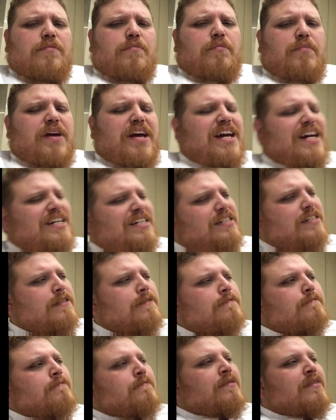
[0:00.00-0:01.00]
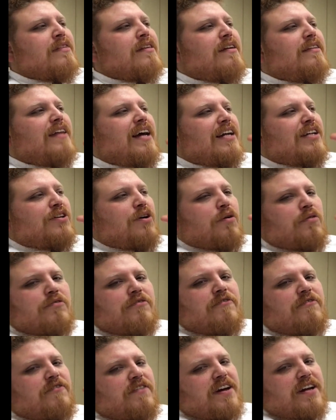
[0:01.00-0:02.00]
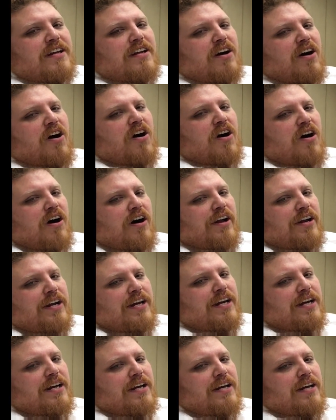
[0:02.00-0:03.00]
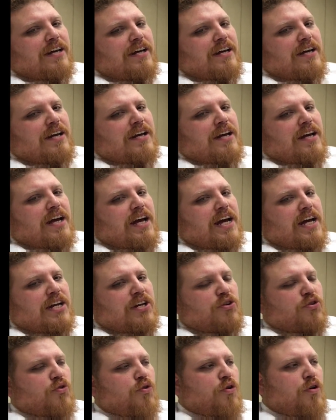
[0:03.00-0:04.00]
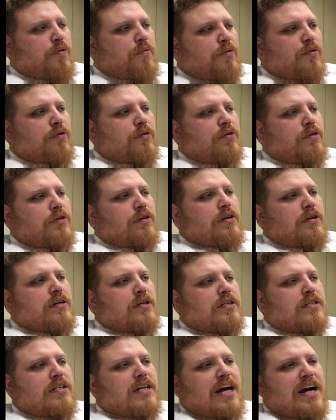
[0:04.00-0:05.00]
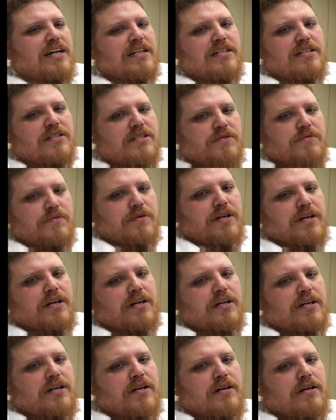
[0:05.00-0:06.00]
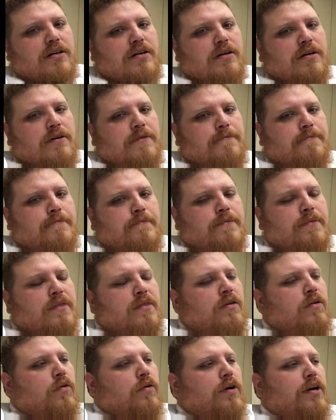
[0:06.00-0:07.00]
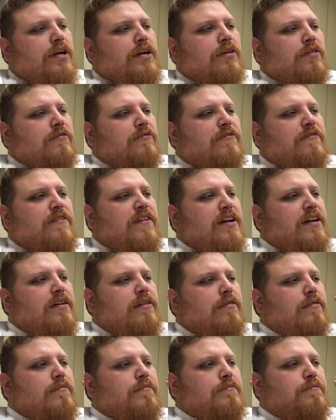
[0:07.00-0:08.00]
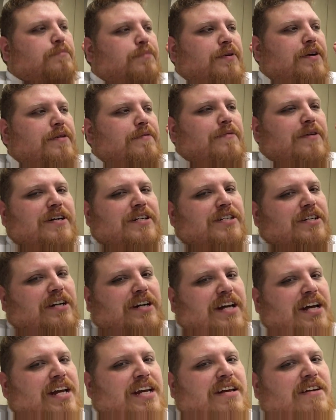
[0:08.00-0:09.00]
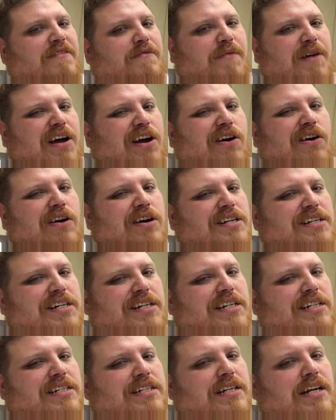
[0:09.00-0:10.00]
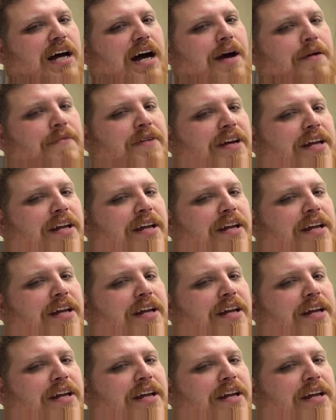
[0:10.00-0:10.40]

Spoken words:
baits that don't fit on a normal Texas rig, or they don't fit pretty much on any of my hooks, because I